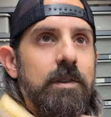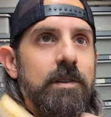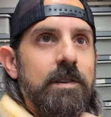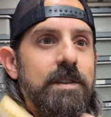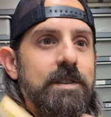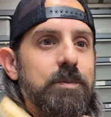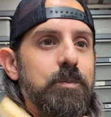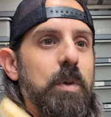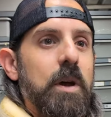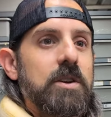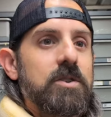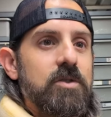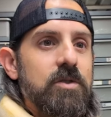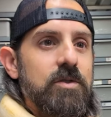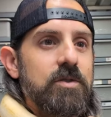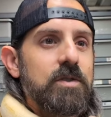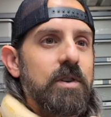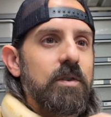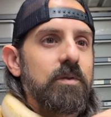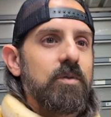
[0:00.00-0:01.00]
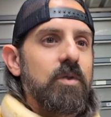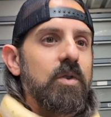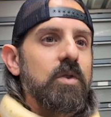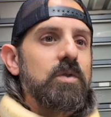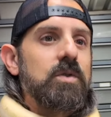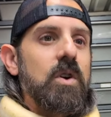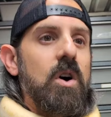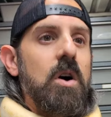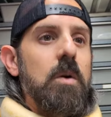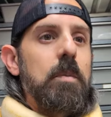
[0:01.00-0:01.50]
at least pictures of
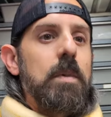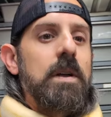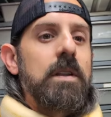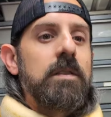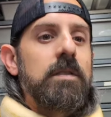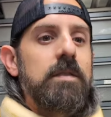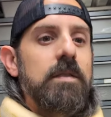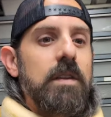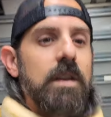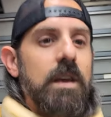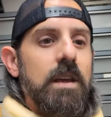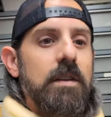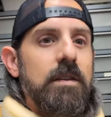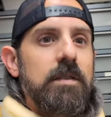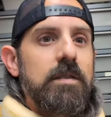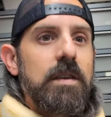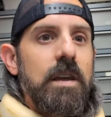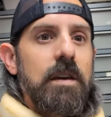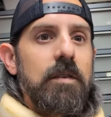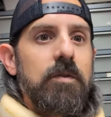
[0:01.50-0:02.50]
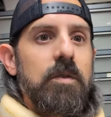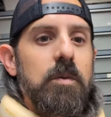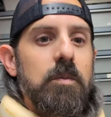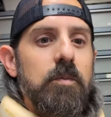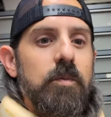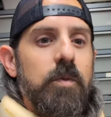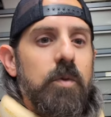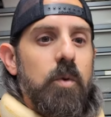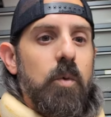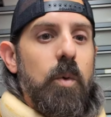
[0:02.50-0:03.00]
those comments and save them
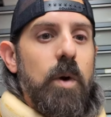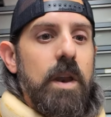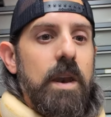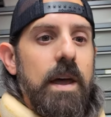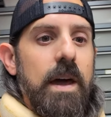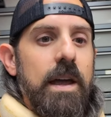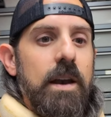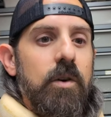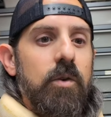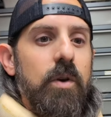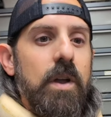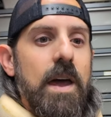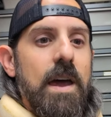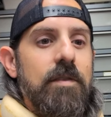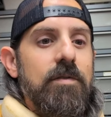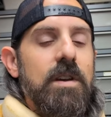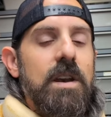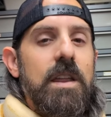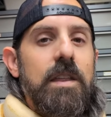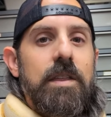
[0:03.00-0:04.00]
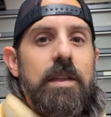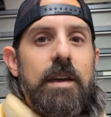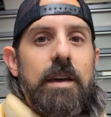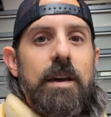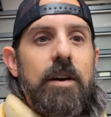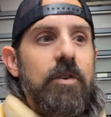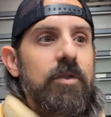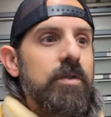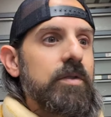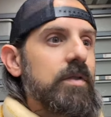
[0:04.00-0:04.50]
for when I don't have anything
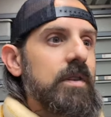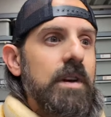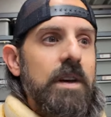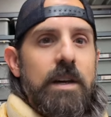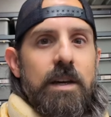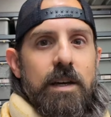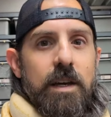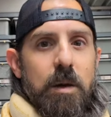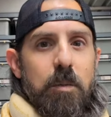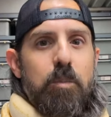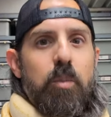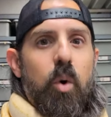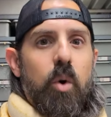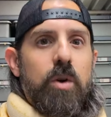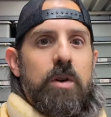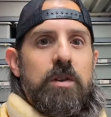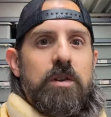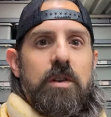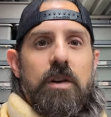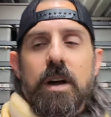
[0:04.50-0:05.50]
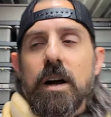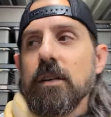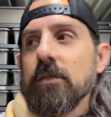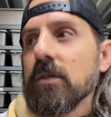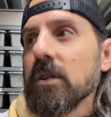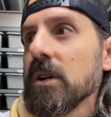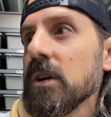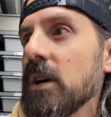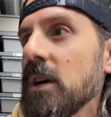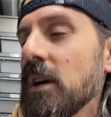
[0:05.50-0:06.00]
else important to
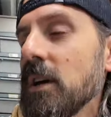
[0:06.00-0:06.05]
cover.